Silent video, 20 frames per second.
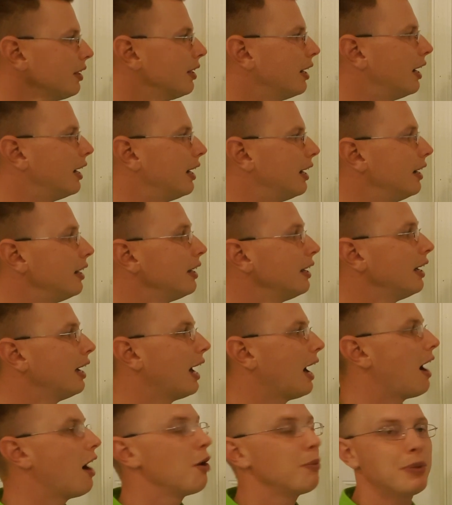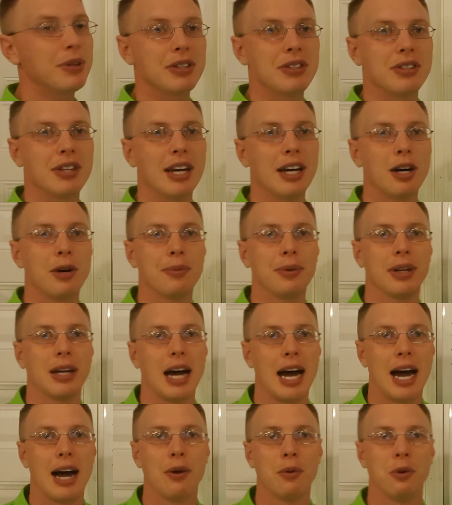I hope this has helped.
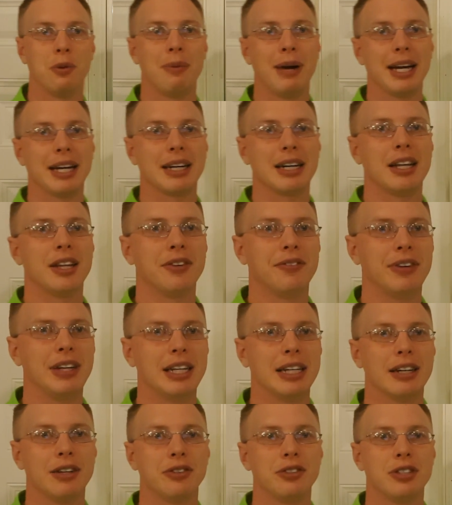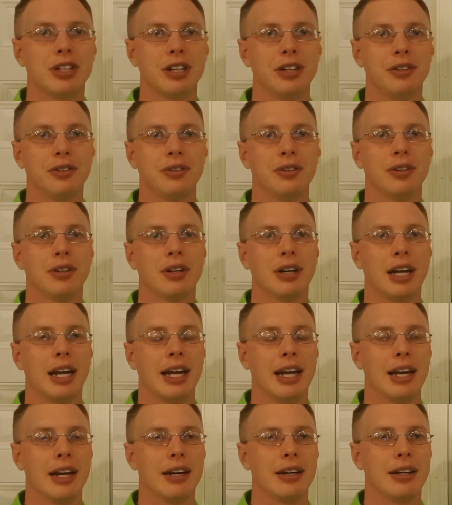I will make another video soon,
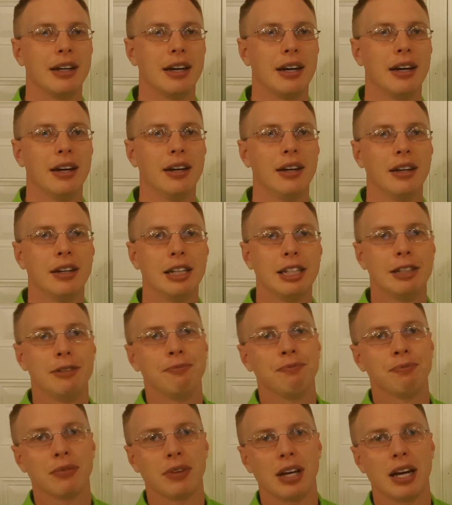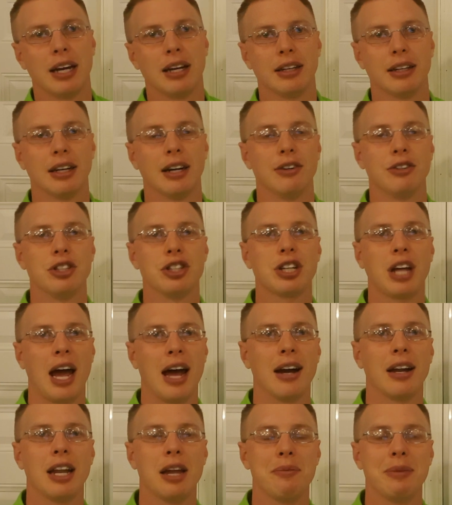and just
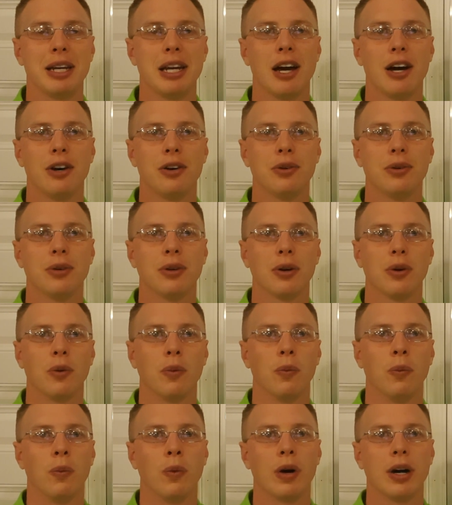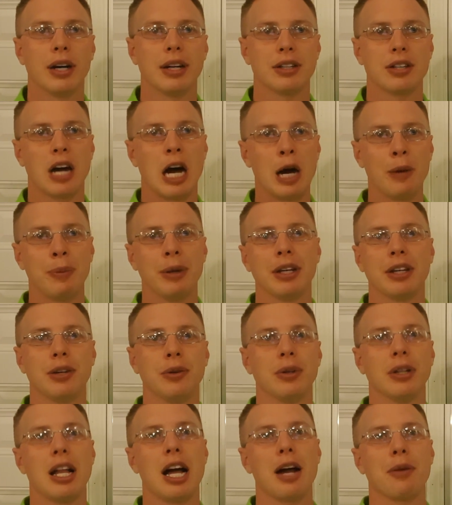kind of let me know what topic you
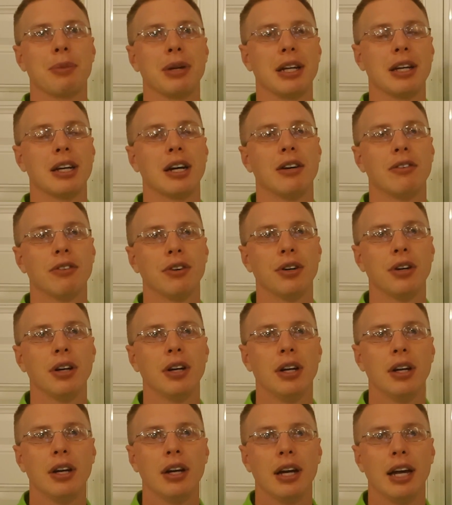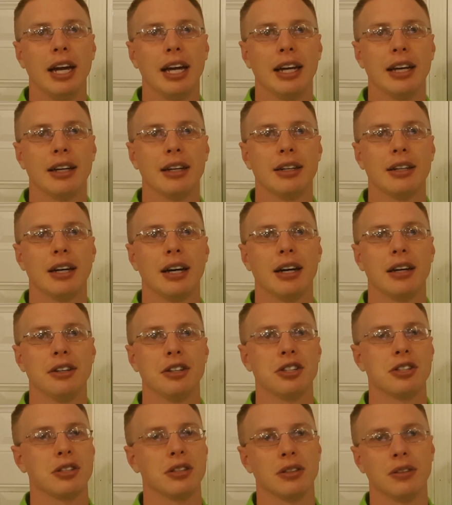would like me to cover, and
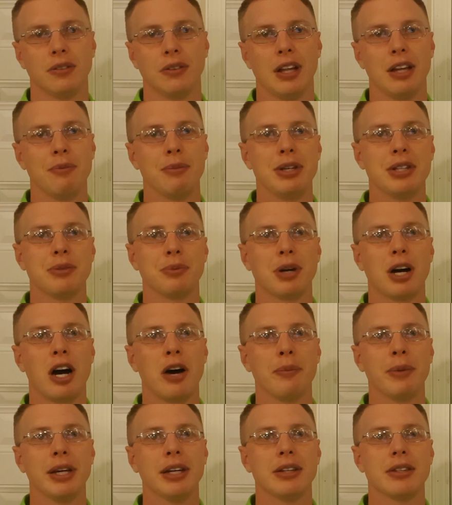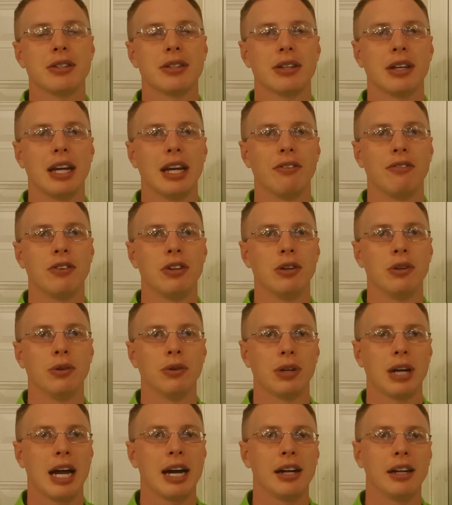just leave me some comments. If
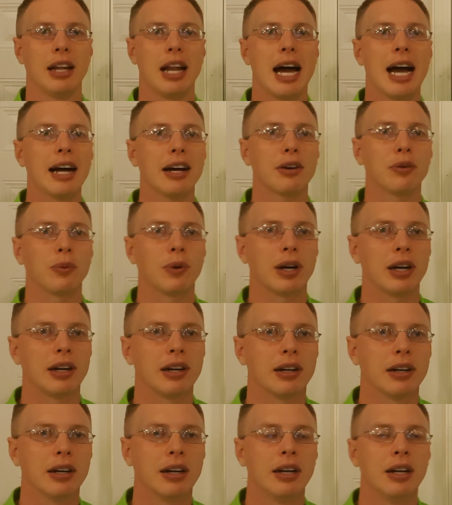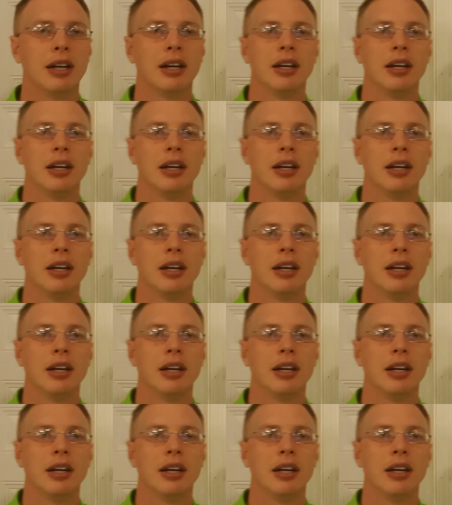you kind of like where